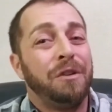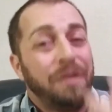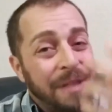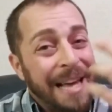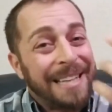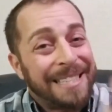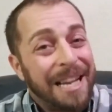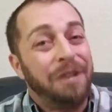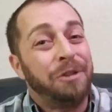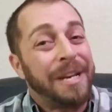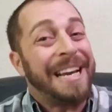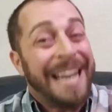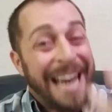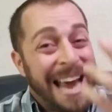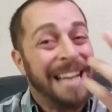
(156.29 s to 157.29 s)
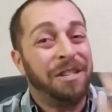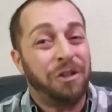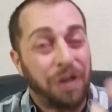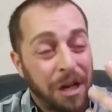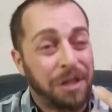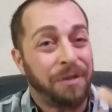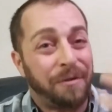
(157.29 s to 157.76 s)
that sounds like an ends
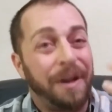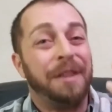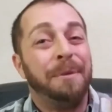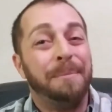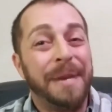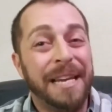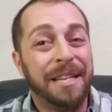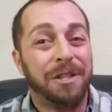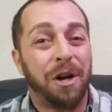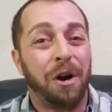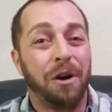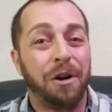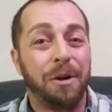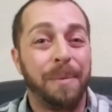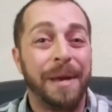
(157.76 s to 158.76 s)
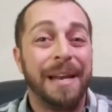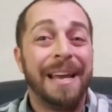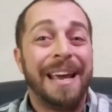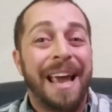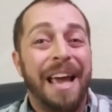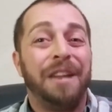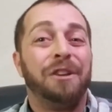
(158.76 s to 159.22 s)
justify the means argument,
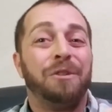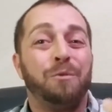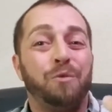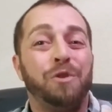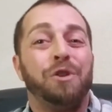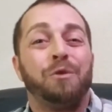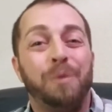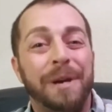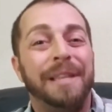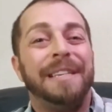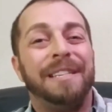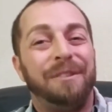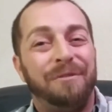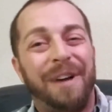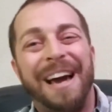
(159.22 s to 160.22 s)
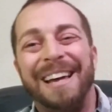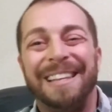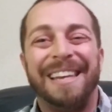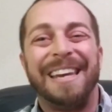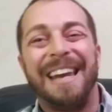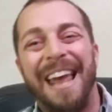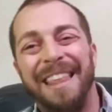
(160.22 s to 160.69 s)
and you're willing to
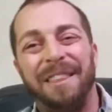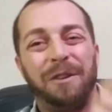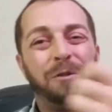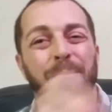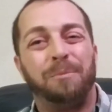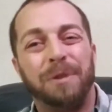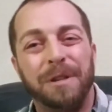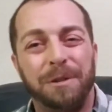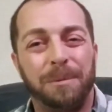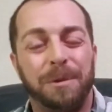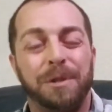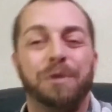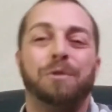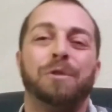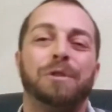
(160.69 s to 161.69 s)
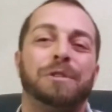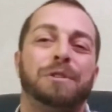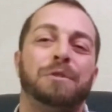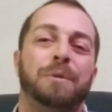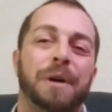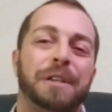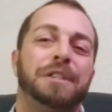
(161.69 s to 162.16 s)
violate ethical principles in order
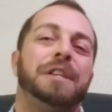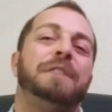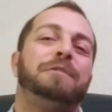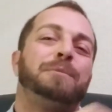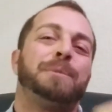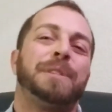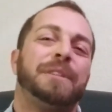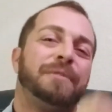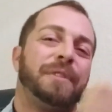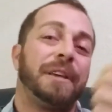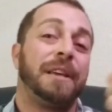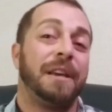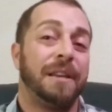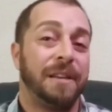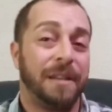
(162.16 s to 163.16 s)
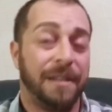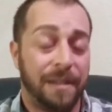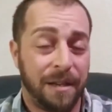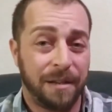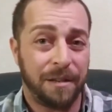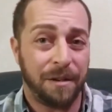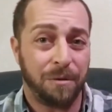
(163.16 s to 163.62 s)
to achieve specific,
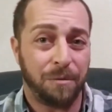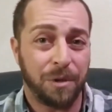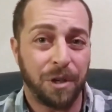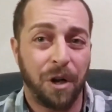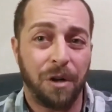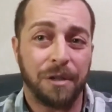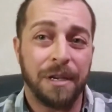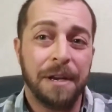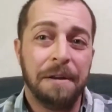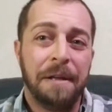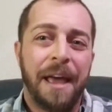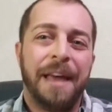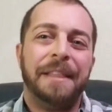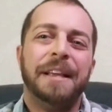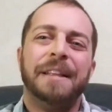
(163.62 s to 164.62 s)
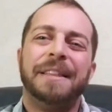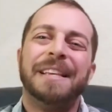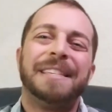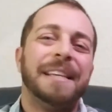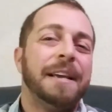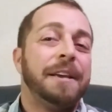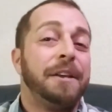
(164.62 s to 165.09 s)
you know, results. And
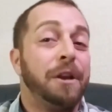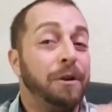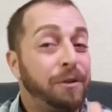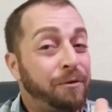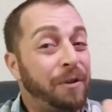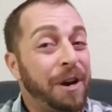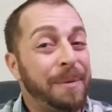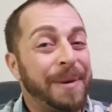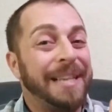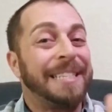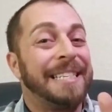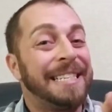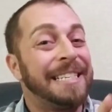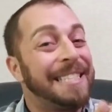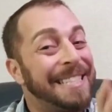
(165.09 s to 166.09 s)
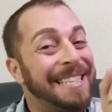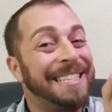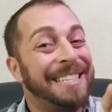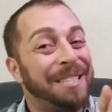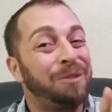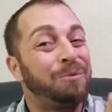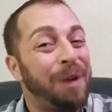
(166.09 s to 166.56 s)
this, you know, it's funny because this
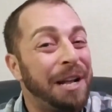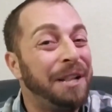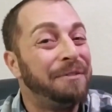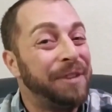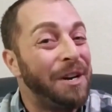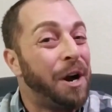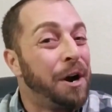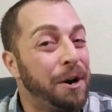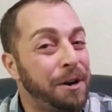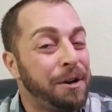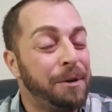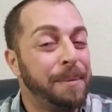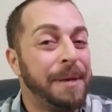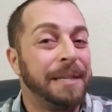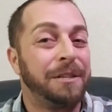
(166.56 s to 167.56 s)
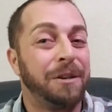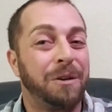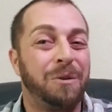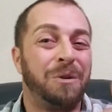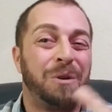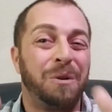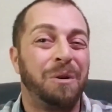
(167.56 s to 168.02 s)
is a relevant argument
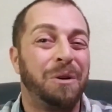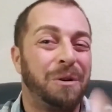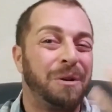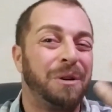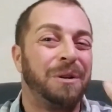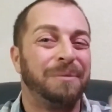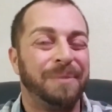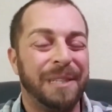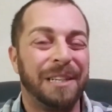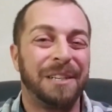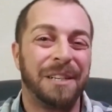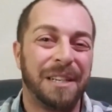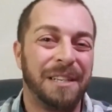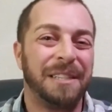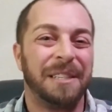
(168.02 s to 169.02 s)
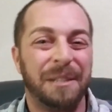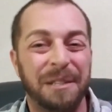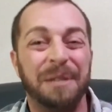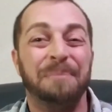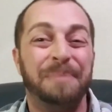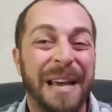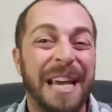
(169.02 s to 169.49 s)
or you know, the
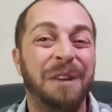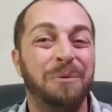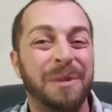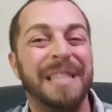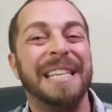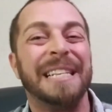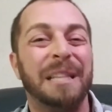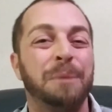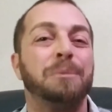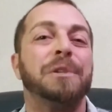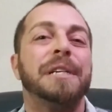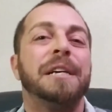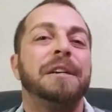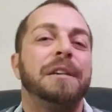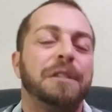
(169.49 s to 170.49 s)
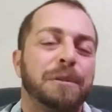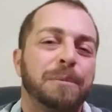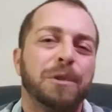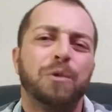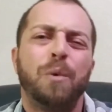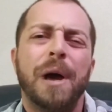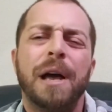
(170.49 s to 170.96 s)
debate within libertarianism
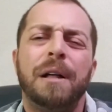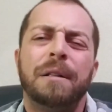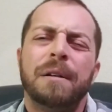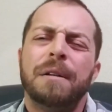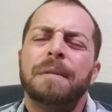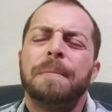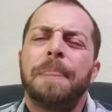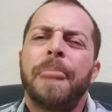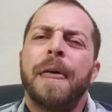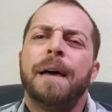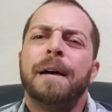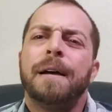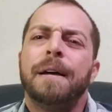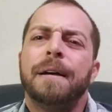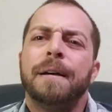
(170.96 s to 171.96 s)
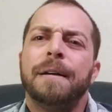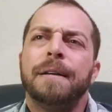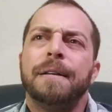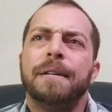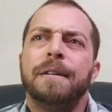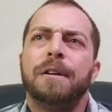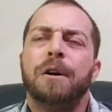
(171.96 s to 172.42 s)
as well.
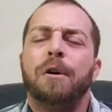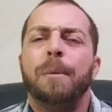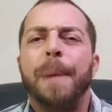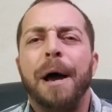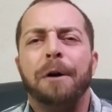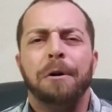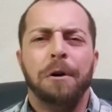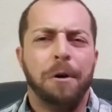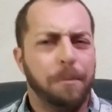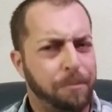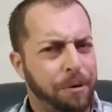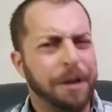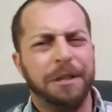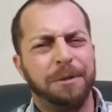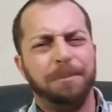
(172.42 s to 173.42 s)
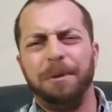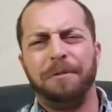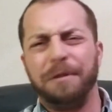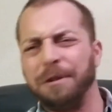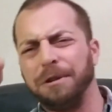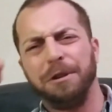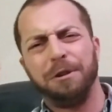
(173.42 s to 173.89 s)
You know, about principle
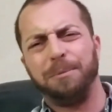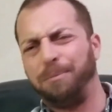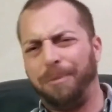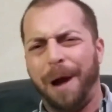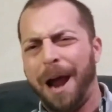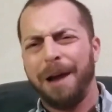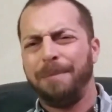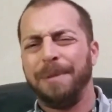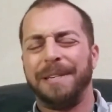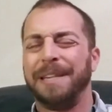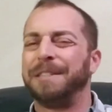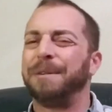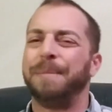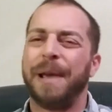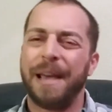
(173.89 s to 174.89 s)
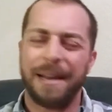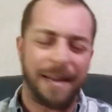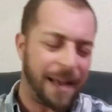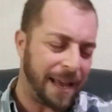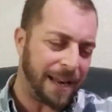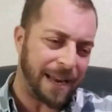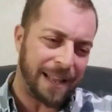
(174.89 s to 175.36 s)
versus pragmatism,
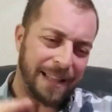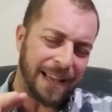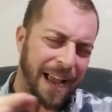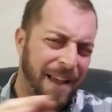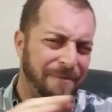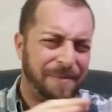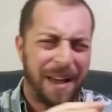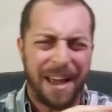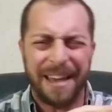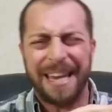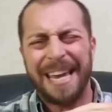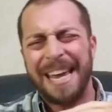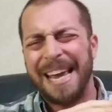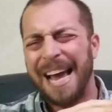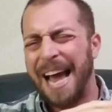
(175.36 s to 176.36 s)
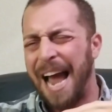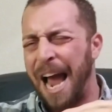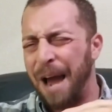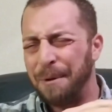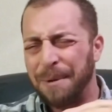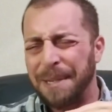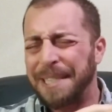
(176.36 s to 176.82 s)
and
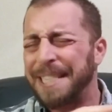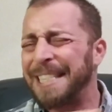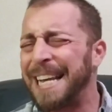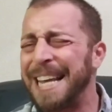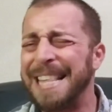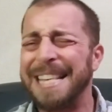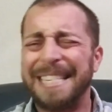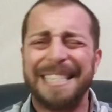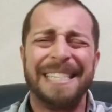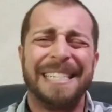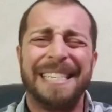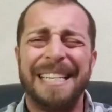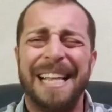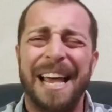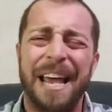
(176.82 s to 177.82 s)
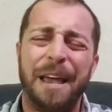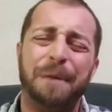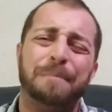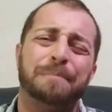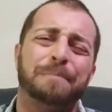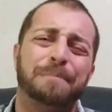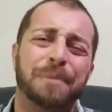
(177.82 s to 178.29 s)
I will say this until I
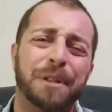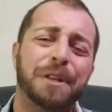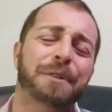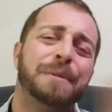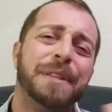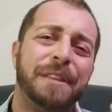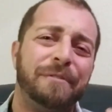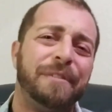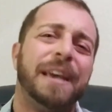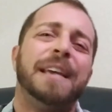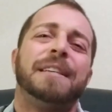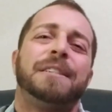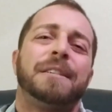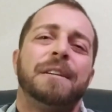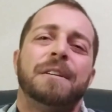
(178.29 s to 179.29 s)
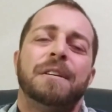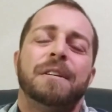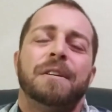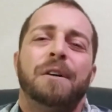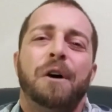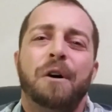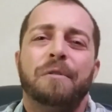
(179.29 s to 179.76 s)
am blue in the face
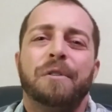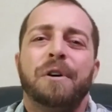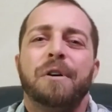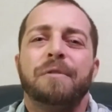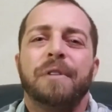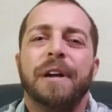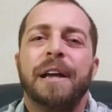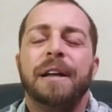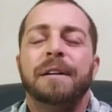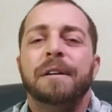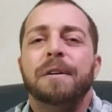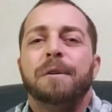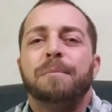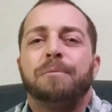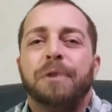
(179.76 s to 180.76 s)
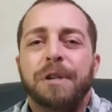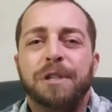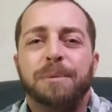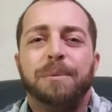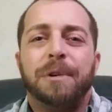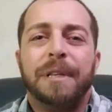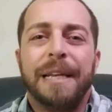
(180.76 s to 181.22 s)
over and over again.
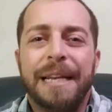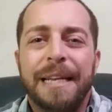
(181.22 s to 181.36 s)
Principle